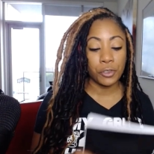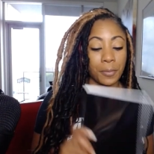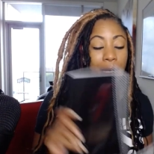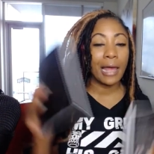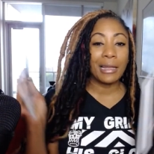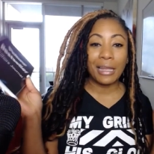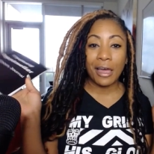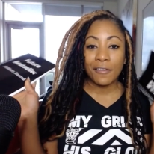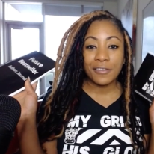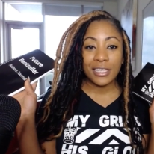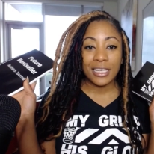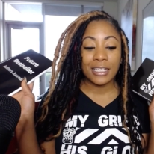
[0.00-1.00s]
But I
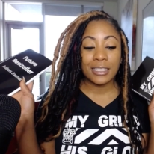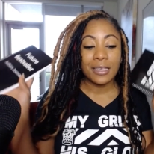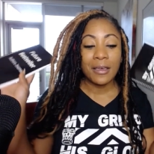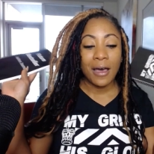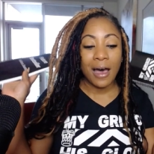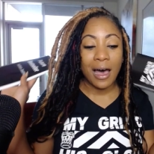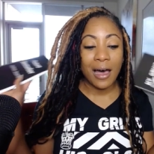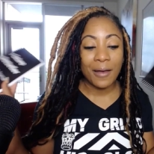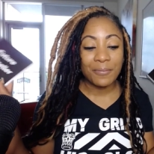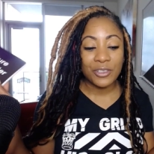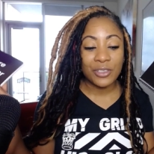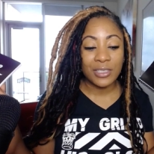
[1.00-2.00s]
love these
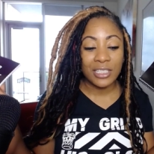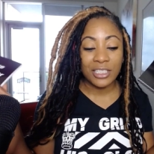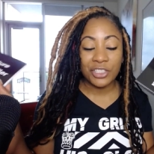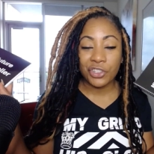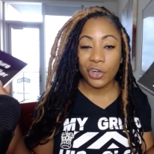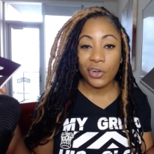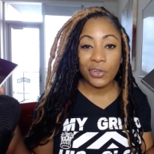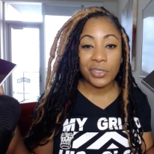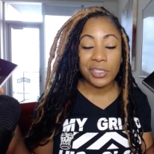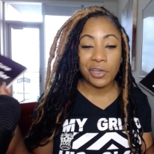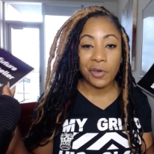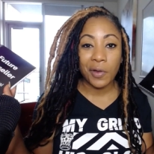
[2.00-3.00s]
um, these
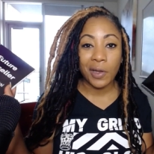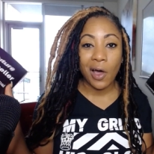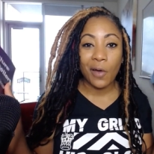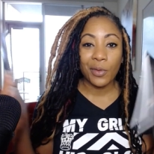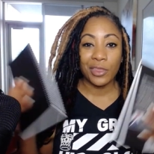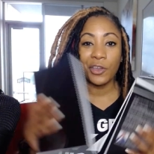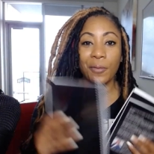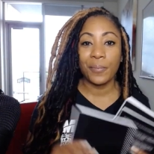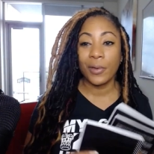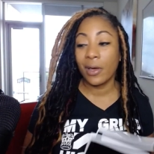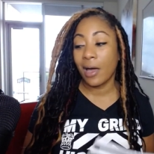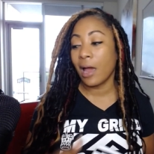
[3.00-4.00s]
journals to go along with your
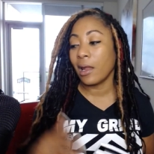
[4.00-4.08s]
book.